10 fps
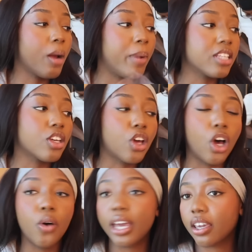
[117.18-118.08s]
We're about to
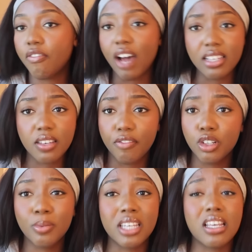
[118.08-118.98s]
go and find some
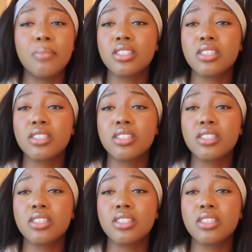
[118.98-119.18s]
food because I'm